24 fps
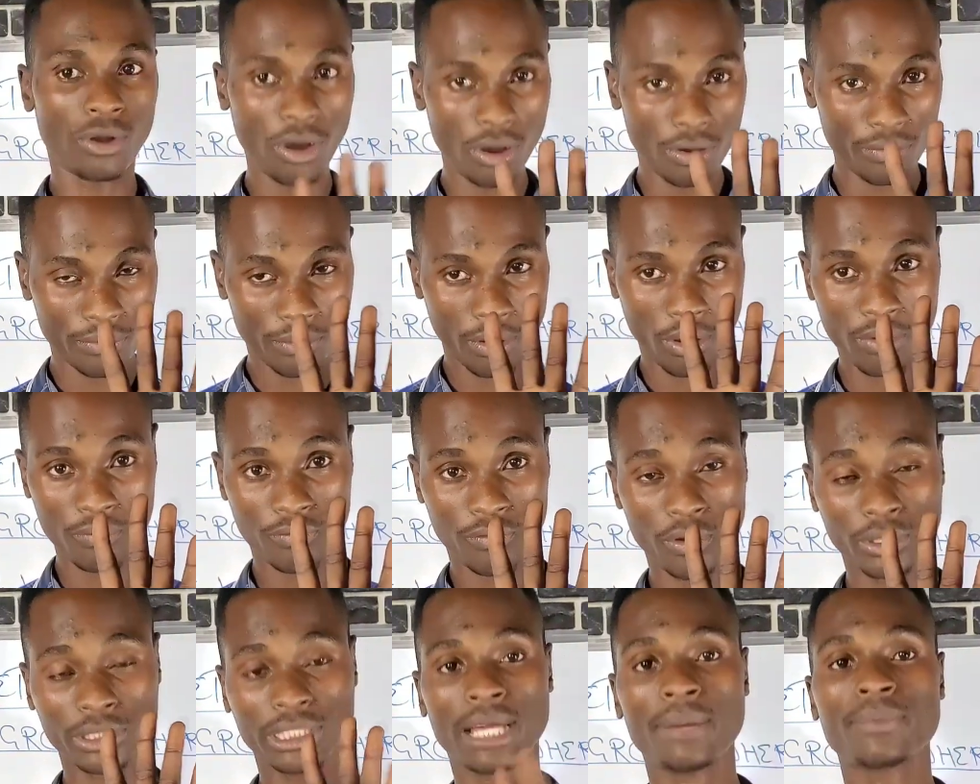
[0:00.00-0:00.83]

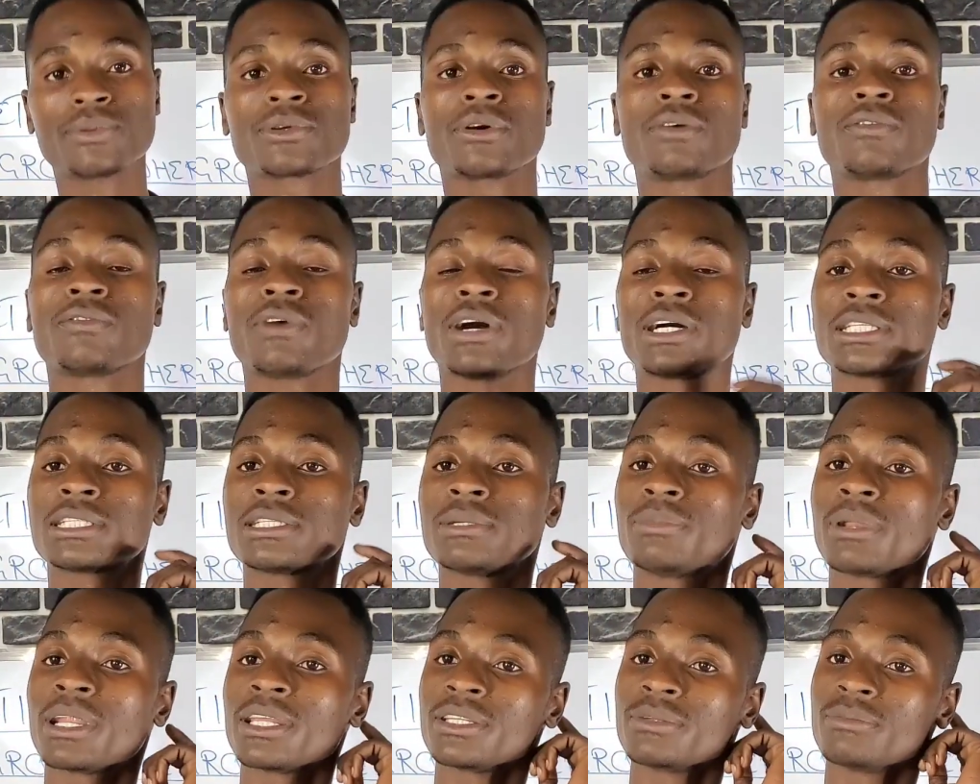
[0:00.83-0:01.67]
all four types of
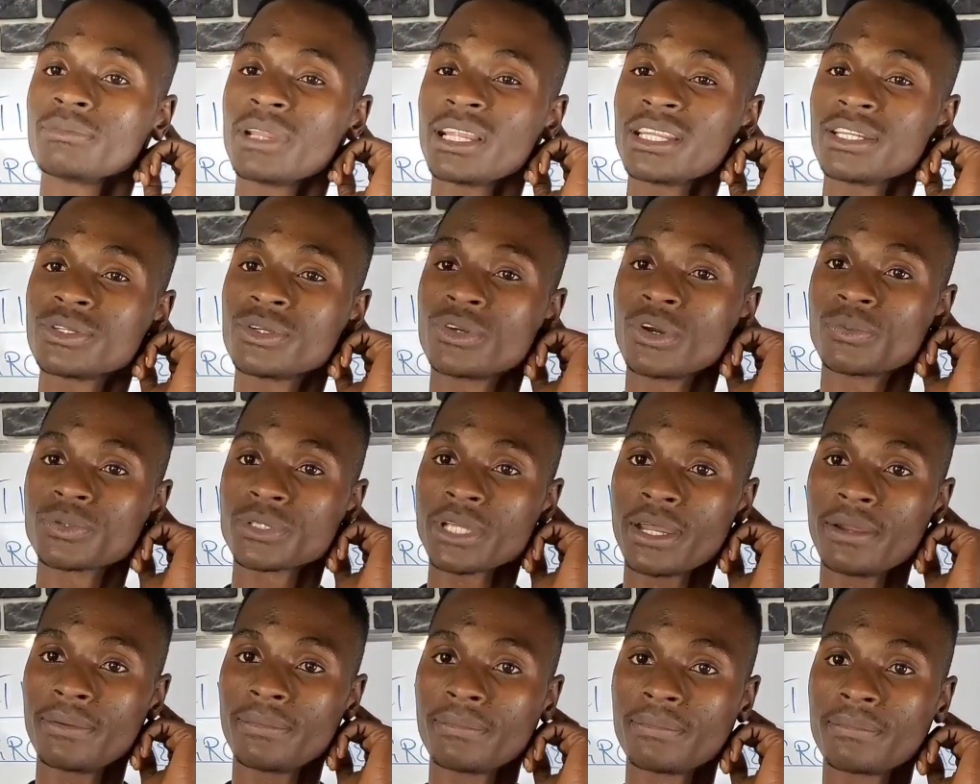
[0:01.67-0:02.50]
what blood
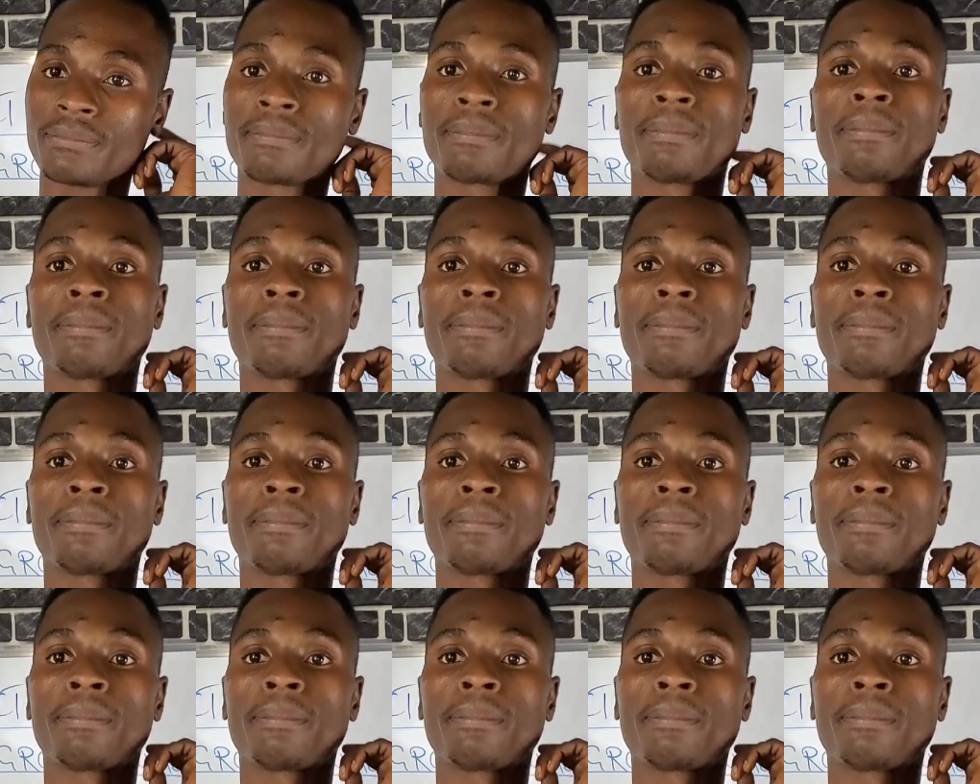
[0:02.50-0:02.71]
groups, right?